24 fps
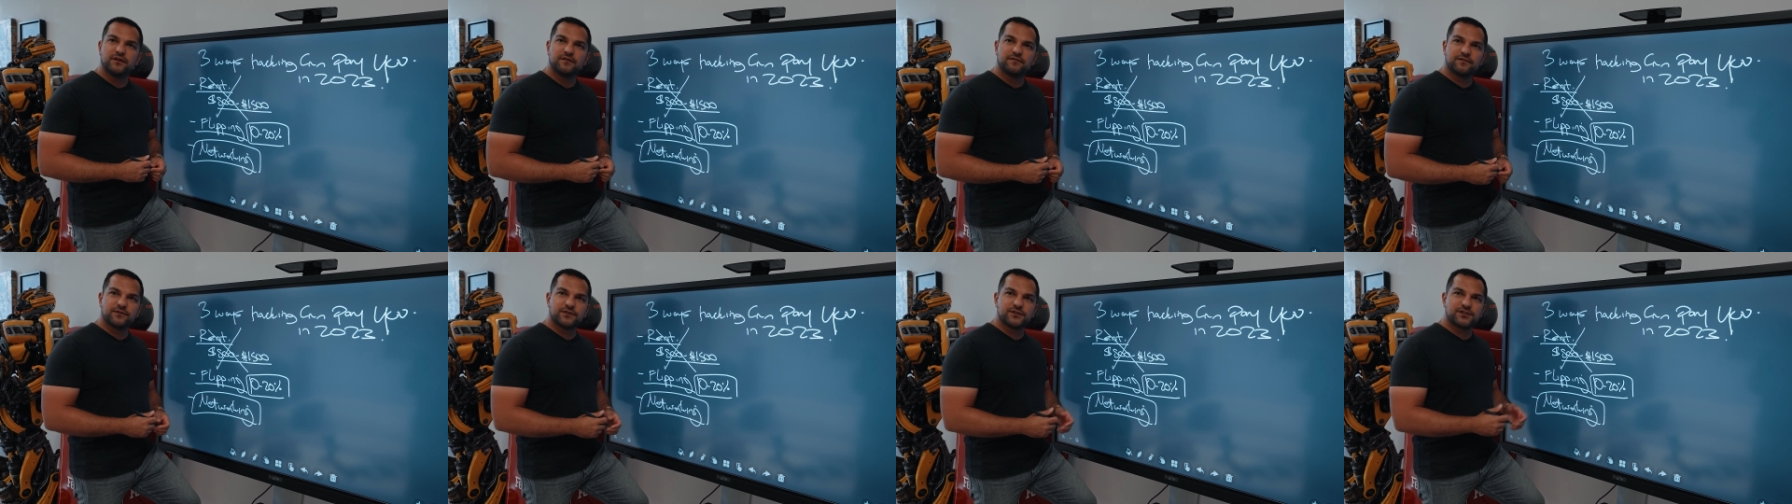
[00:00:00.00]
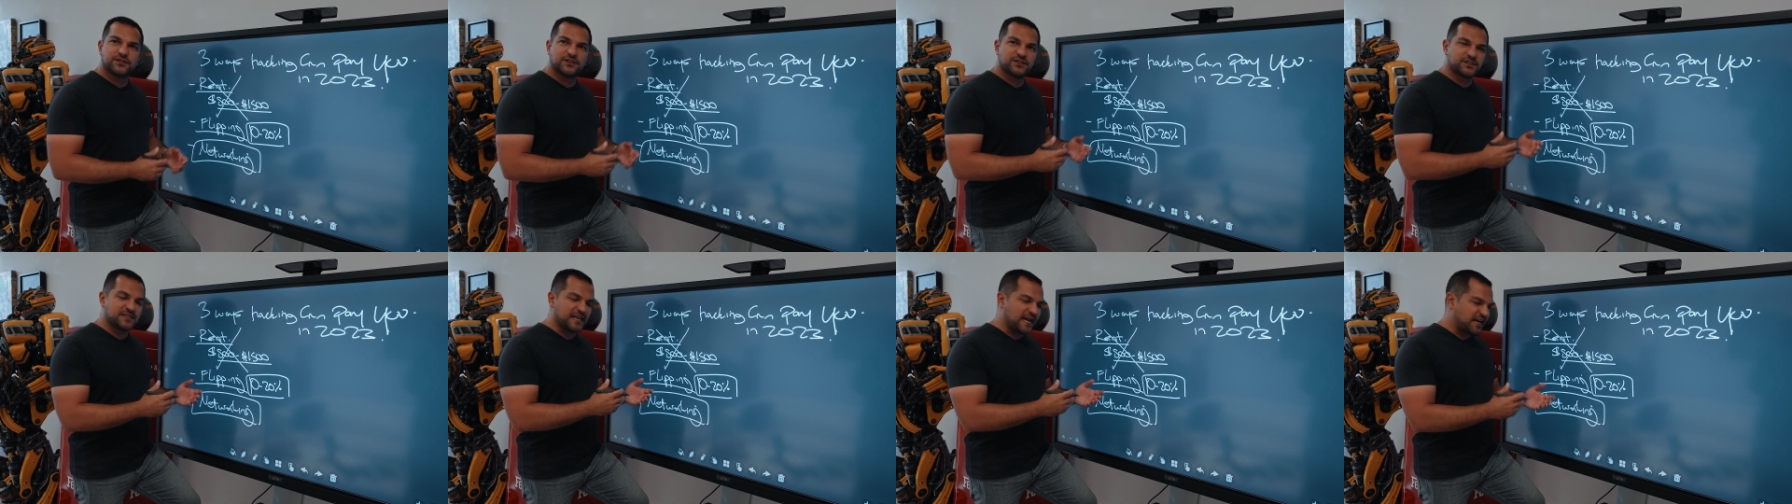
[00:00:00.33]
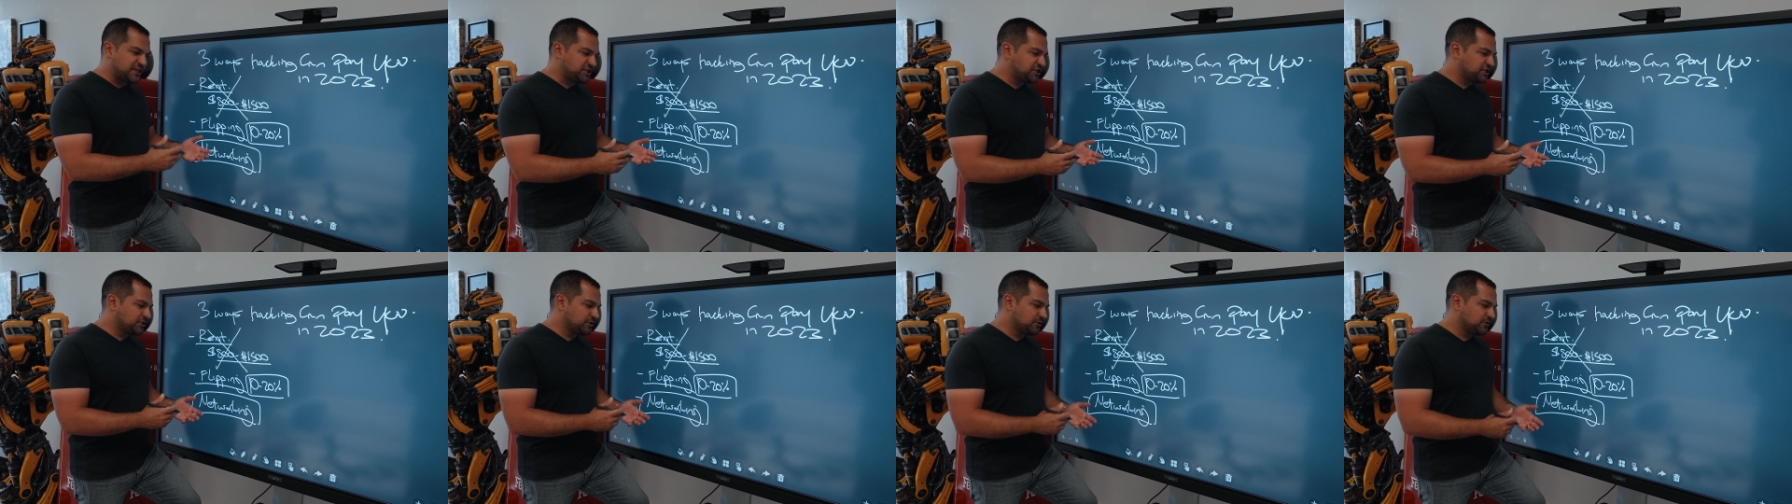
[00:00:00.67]
versus
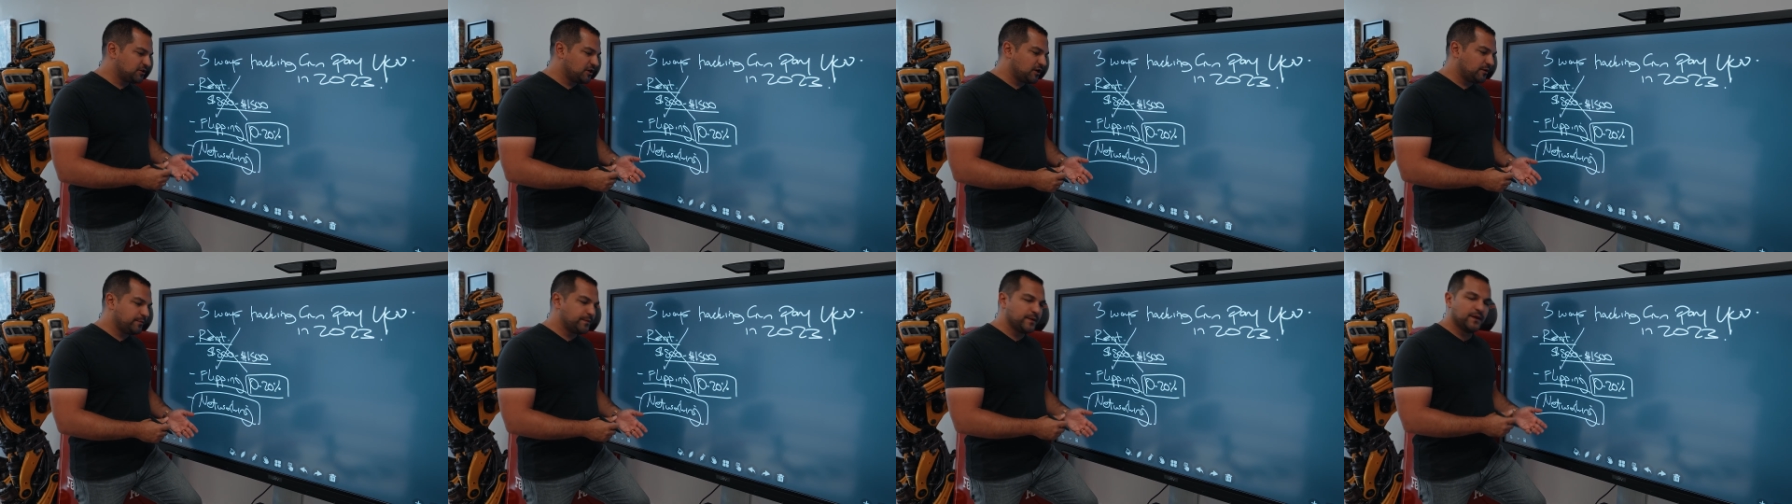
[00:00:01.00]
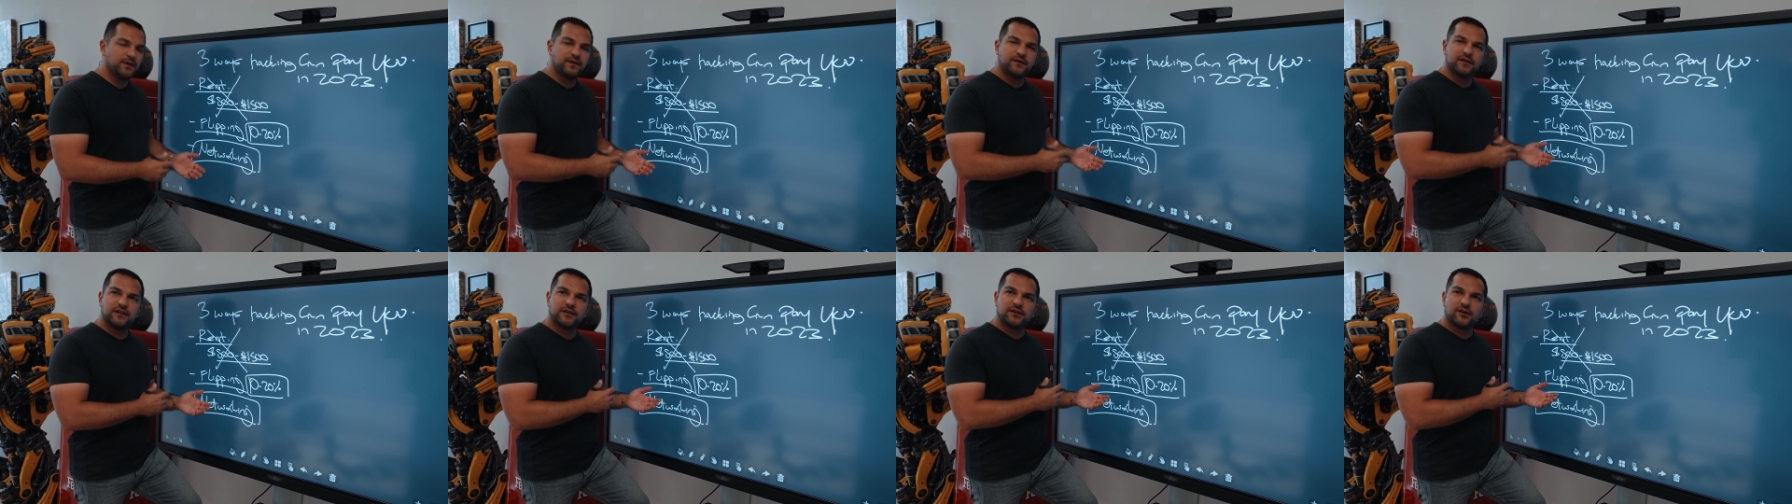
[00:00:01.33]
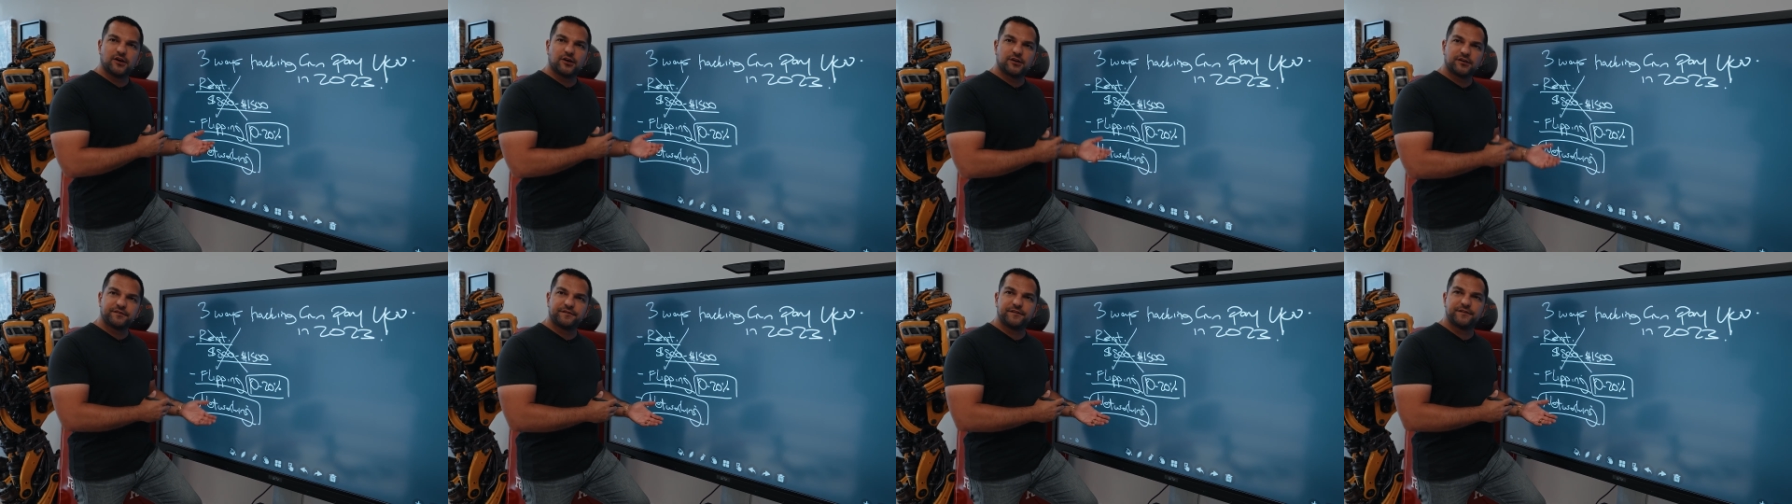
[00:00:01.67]
I showed up in a one hundred